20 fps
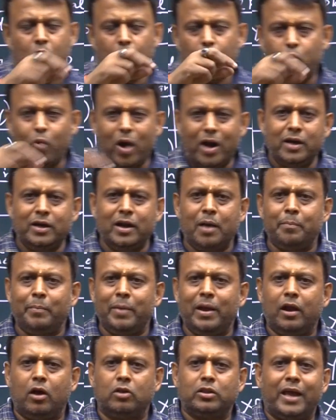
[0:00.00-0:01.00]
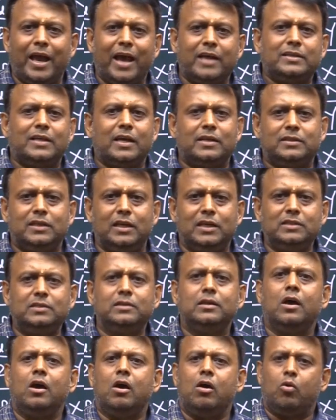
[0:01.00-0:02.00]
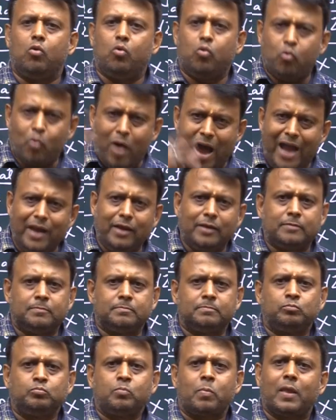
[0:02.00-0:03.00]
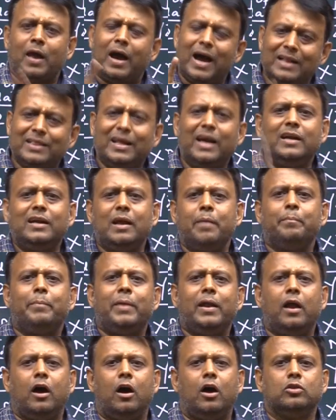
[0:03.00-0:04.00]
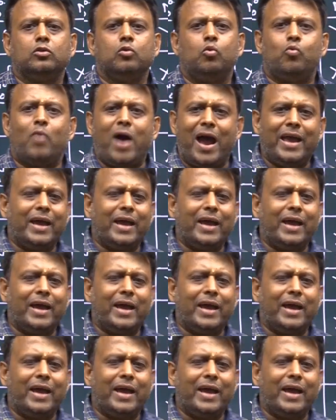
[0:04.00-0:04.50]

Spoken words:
one dumbbell on x axis, other dumbbell on y